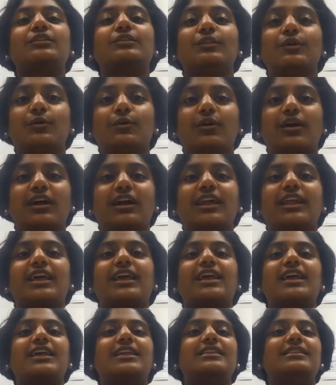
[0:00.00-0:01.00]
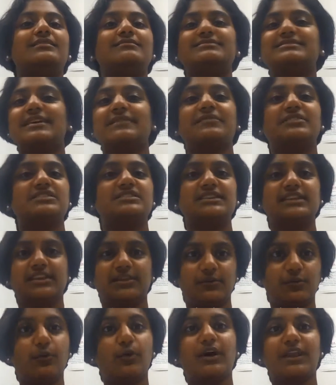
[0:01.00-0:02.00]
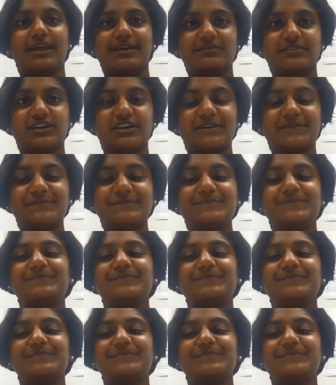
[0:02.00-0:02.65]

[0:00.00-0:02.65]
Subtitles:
Lord, 17 whatever.